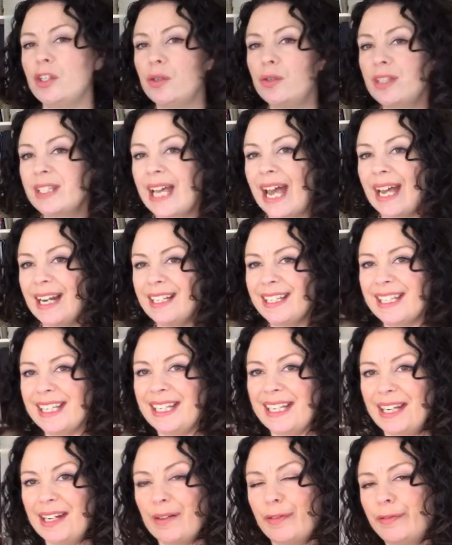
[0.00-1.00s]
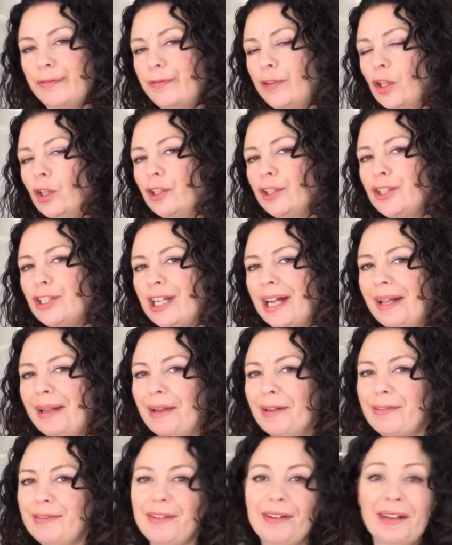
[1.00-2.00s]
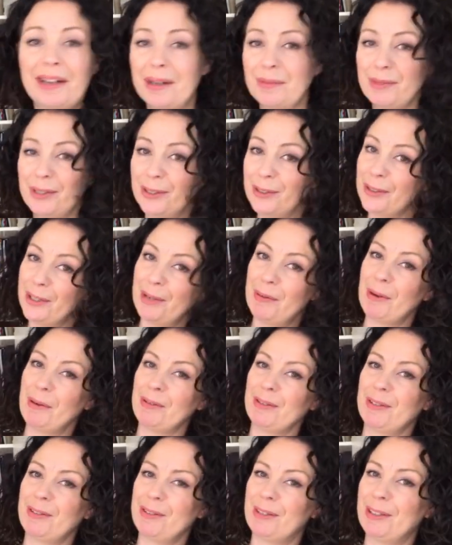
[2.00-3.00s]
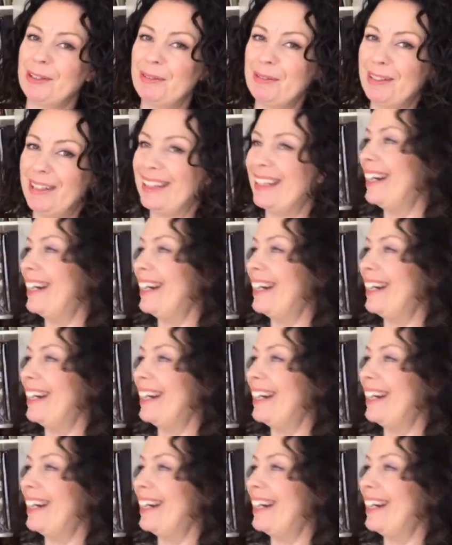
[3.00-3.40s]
do tend to need a full shelf. I'm sure you won't struggle with